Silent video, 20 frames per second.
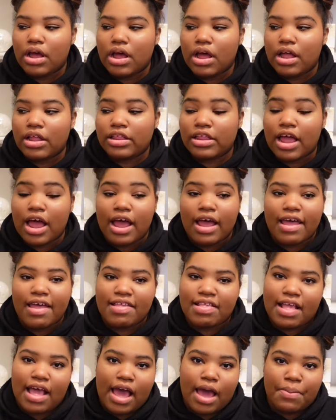lot
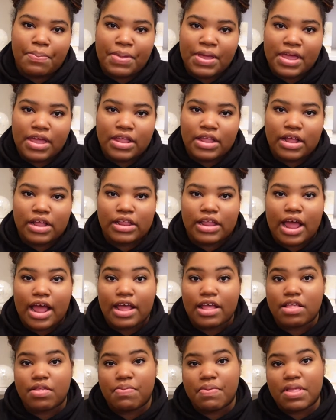has happened. A lot
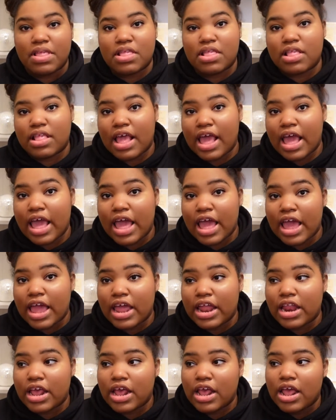has been
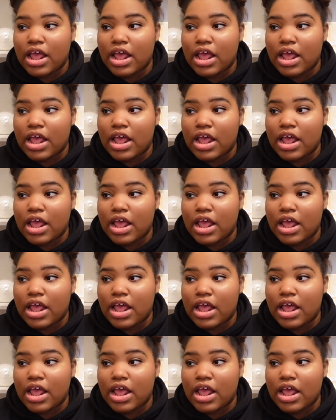said.